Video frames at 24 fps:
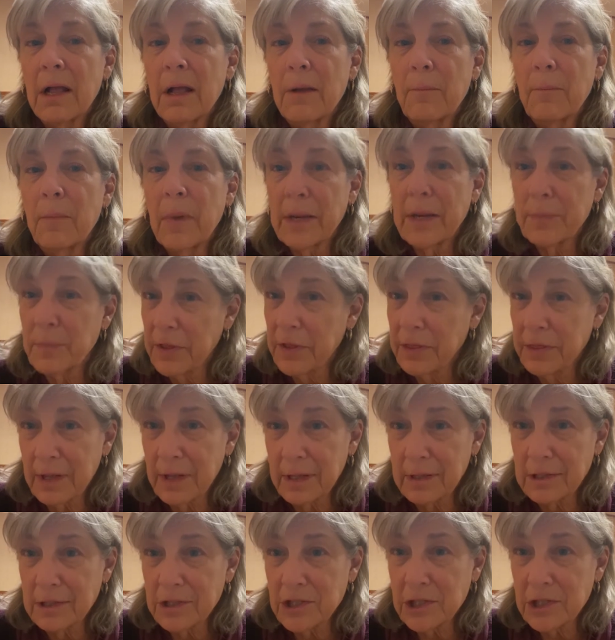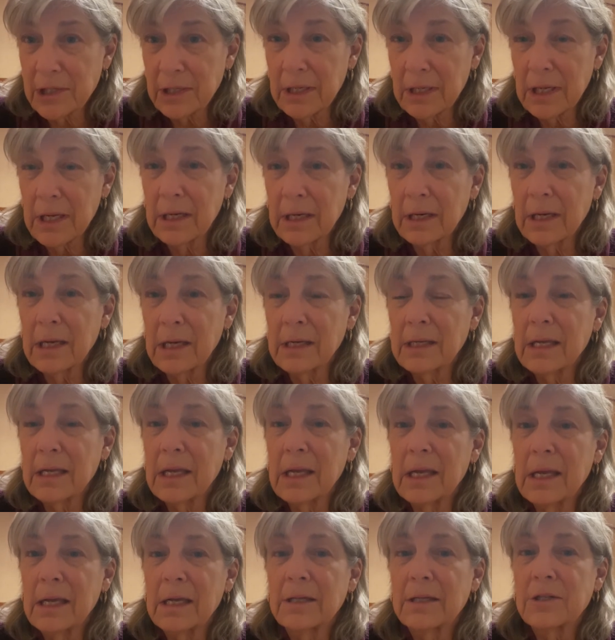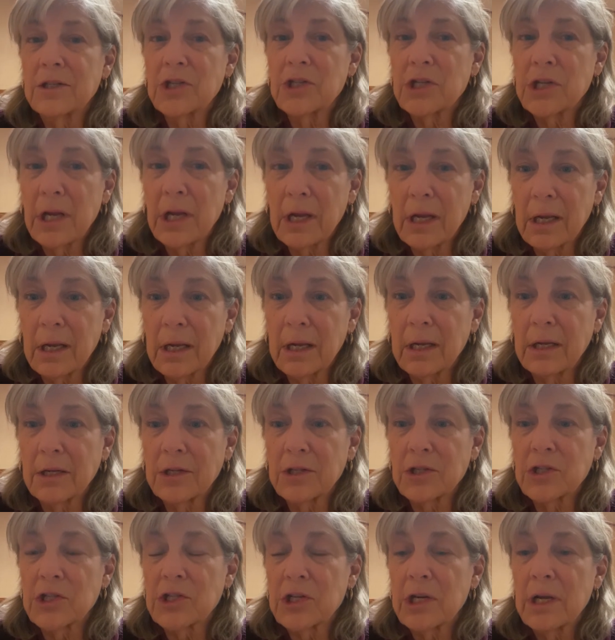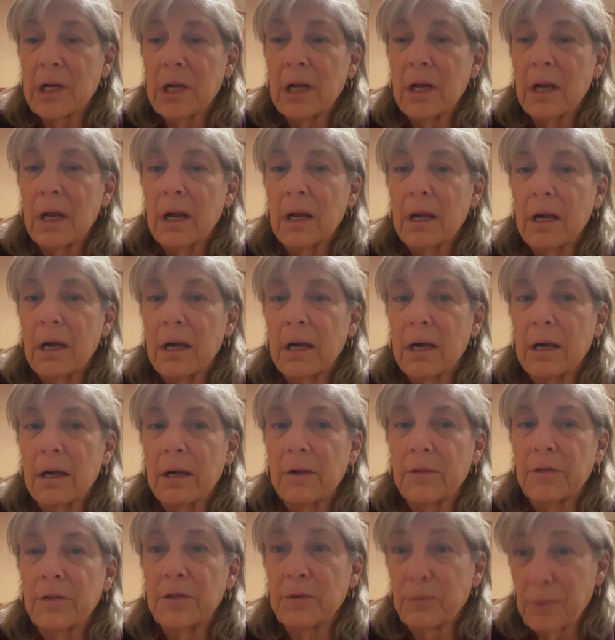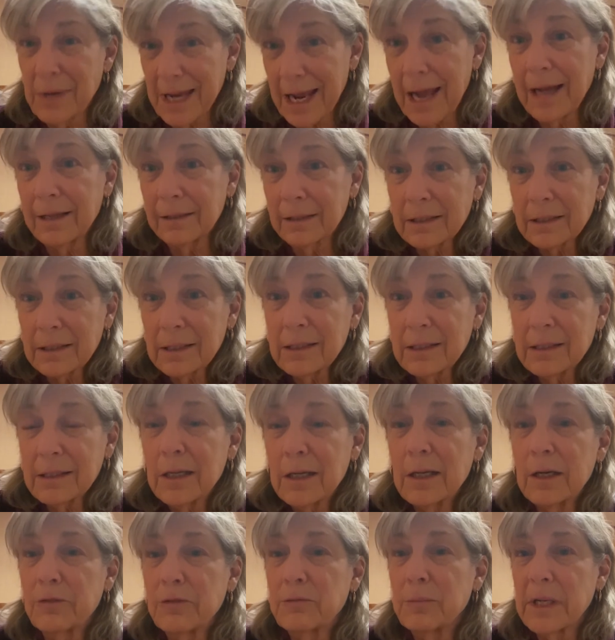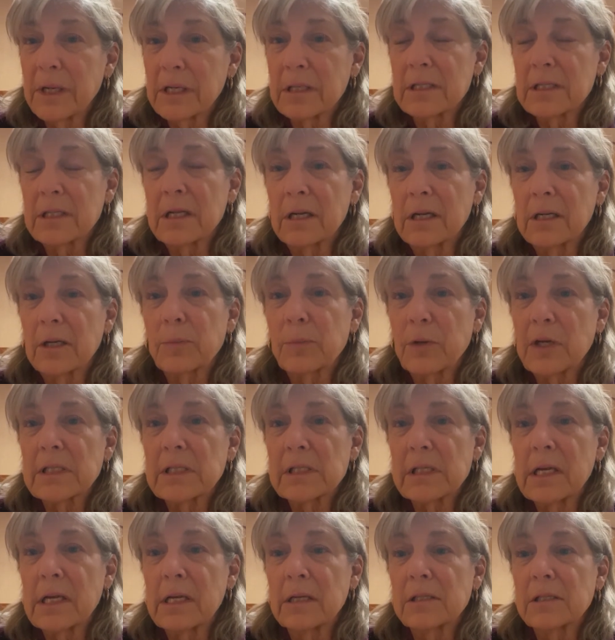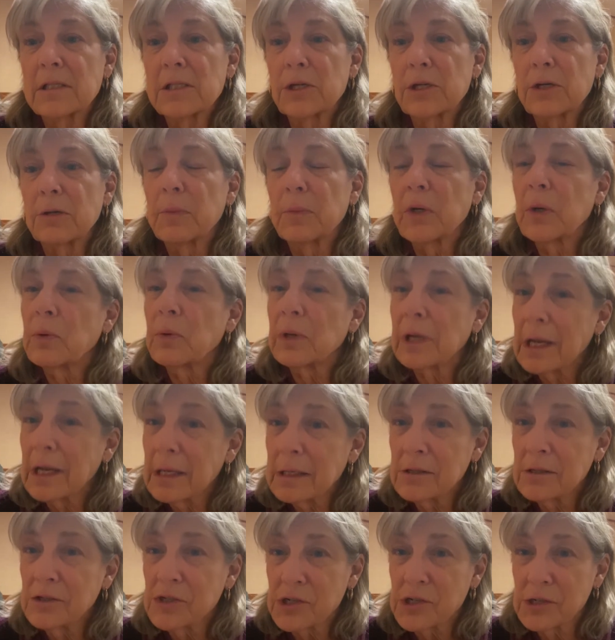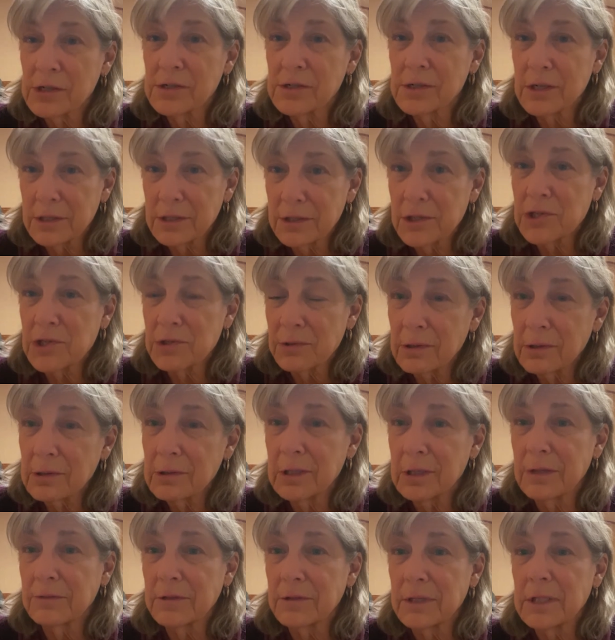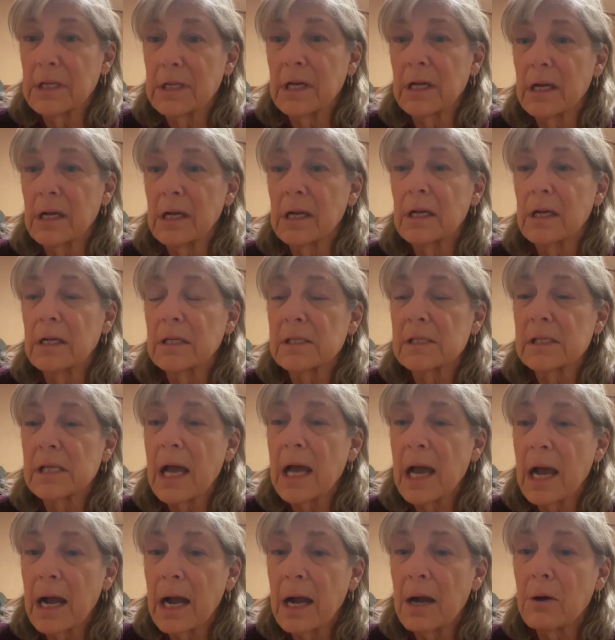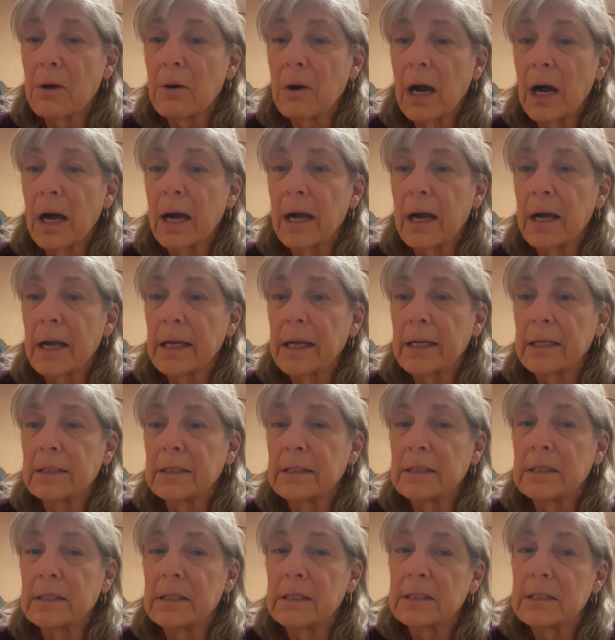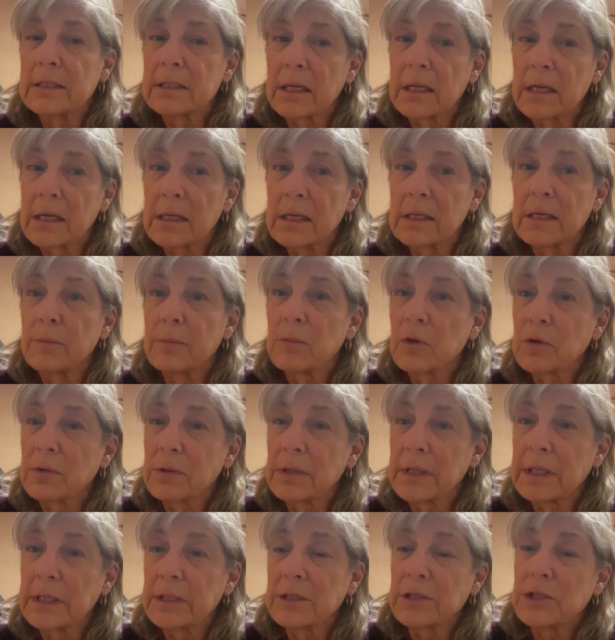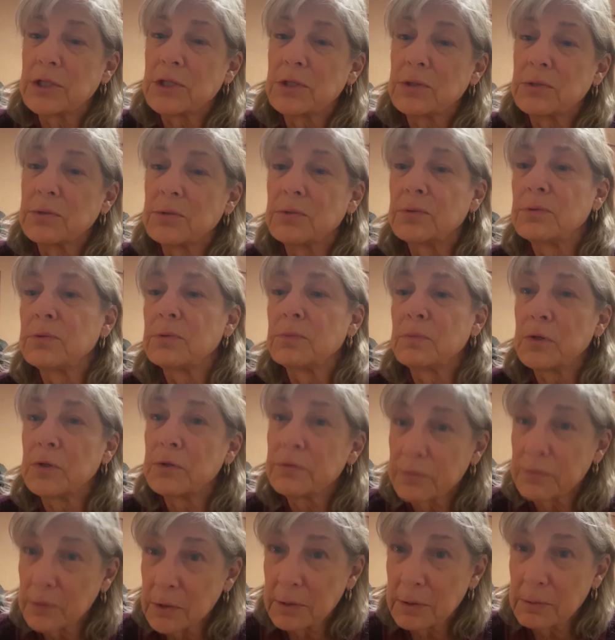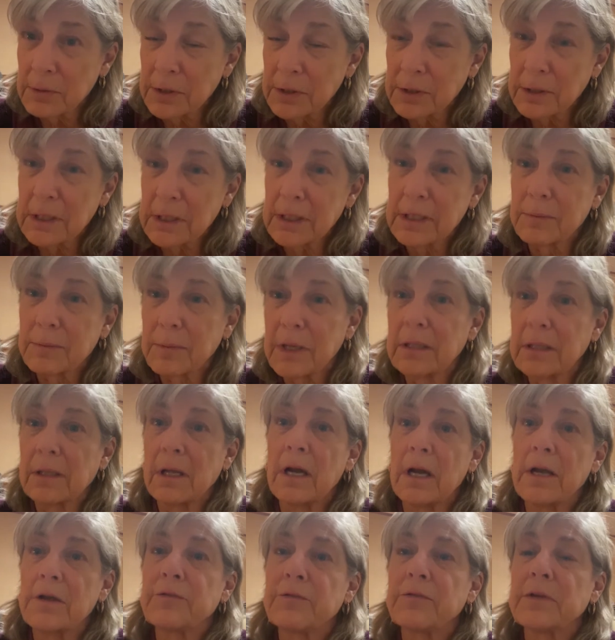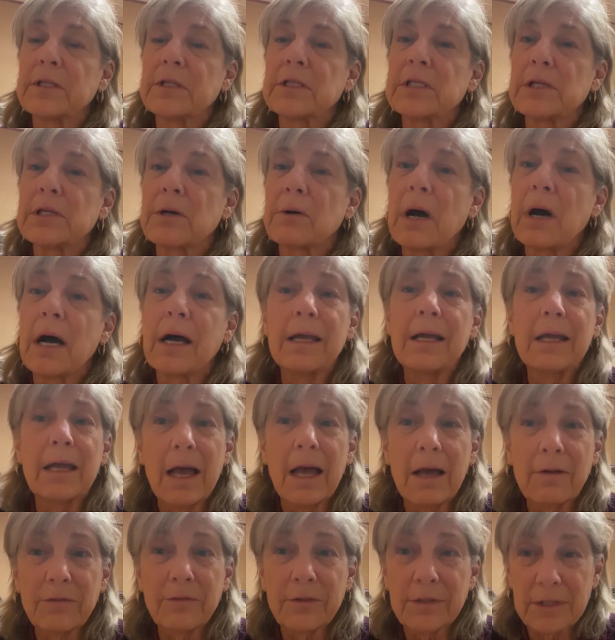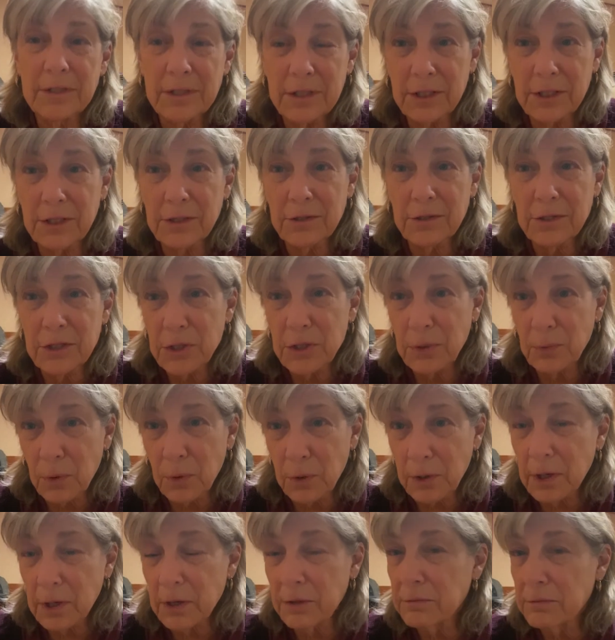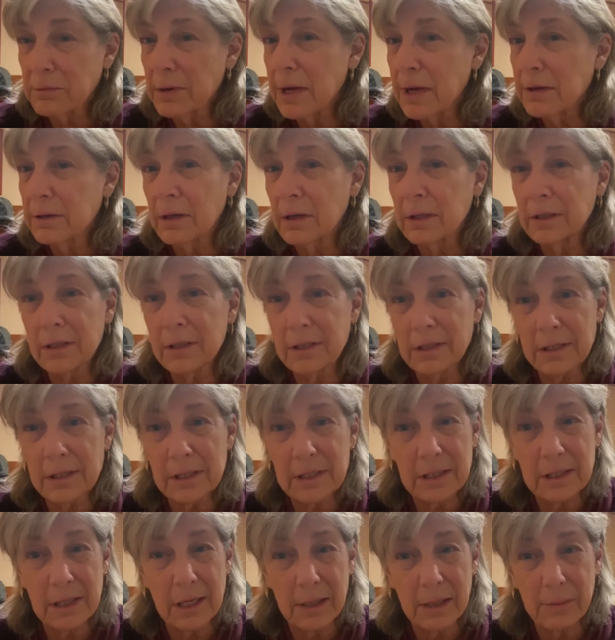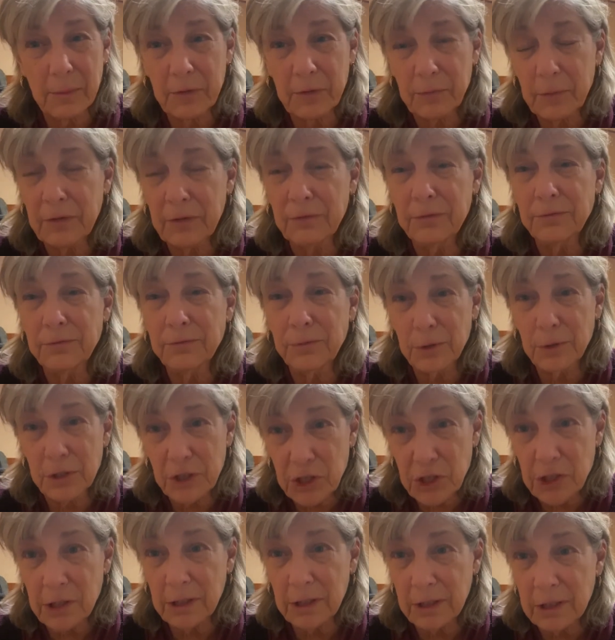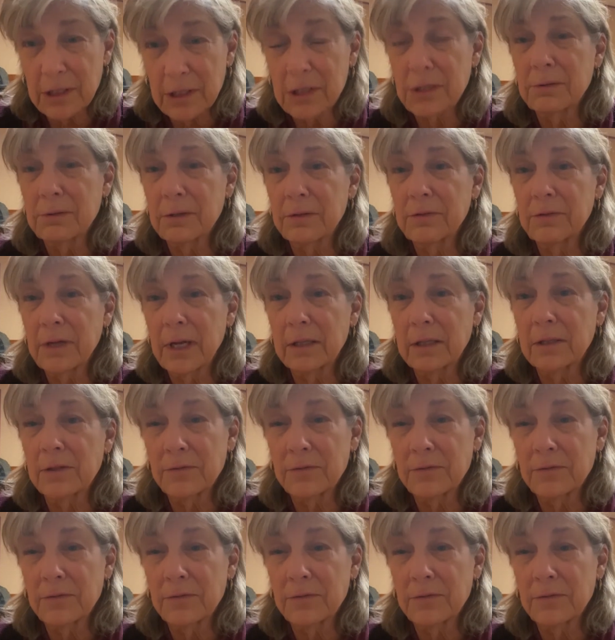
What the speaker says: my pathology, and I can't change the reality of metastatic breast cancer. But what I can control every day is how I decide I'm going to move forward in my life. And so I have continued to work throughout all of this time. I've been fortunate to have had the